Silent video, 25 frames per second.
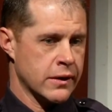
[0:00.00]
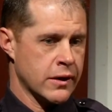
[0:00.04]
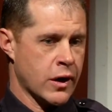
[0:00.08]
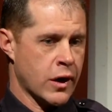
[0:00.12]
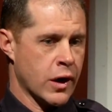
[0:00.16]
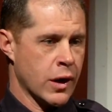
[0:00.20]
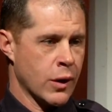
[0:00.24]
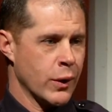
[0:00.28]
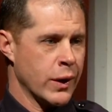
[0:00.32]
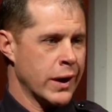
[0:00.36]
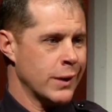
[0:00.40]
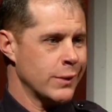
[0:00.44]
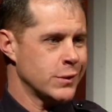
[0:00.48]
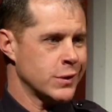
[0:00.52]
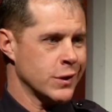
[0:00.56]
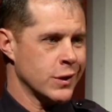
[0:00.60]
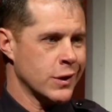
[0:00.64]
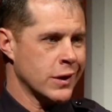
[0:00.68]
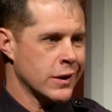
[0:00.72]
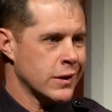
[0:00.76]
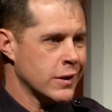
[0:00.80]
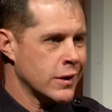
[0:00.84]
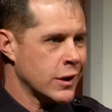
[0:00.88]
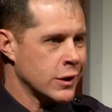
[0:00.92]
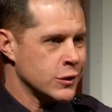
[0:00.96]
all the way up
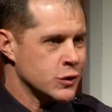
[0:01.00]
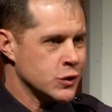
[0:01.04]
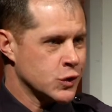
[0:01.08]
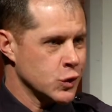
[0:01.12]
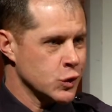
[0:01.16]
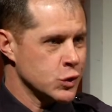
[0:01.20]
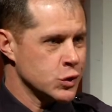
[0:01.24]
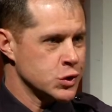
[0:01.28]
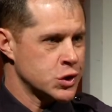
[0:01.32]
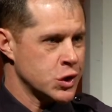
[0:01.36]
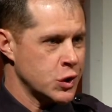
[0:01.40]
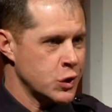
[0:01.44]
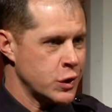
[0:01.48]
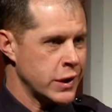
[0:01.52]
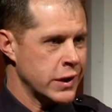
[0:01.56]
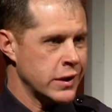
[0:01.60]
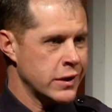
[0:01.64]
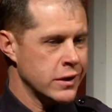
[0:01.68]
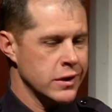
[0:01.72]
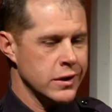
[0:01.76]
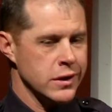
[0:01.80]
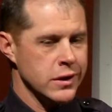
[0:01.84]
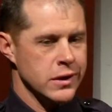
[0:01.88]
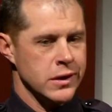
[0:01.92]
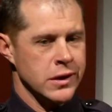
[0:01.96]
to a school shooting,
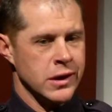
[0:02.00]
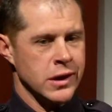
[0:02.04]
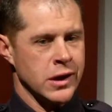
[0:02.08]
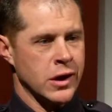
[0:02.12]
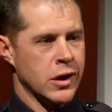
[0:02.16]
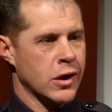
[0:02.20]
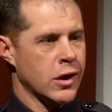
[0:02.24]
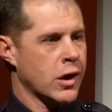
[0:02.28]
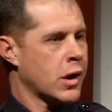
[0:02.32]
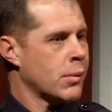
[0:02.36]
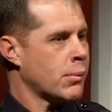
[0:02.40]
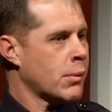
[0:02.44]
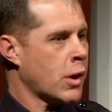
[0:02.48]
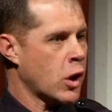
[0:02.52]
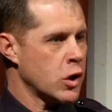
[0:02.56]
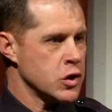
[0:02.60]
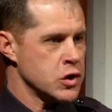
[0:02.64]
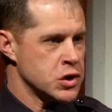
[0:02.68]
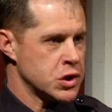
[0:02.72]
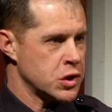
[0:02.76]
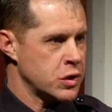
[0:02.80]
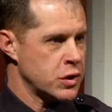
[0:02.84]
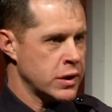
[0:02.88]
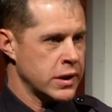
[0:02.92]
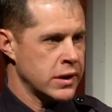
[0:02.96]
a mall
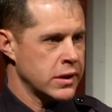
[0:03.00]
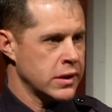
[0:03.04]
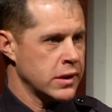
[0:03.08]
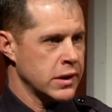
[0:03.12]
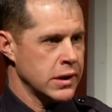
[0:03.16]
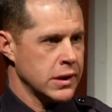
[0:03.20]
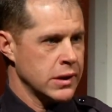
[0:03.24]
shooting,